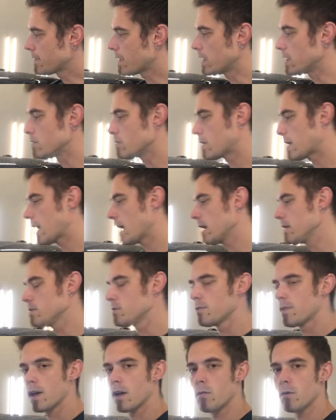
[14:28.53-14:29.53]
you can do
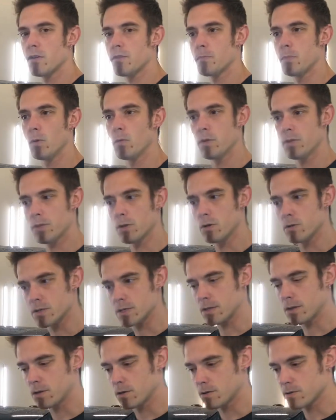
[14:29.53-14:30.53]
that with, but with those
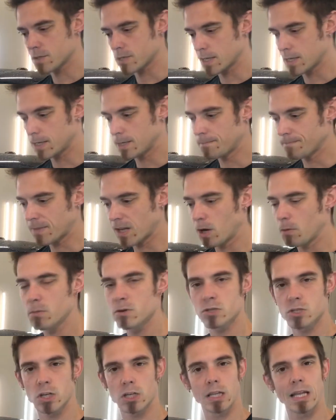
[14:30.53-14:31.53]
they
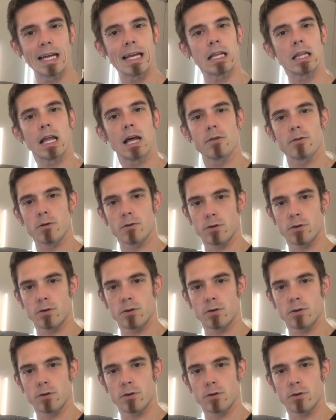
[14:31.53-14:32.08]
almost look like leather.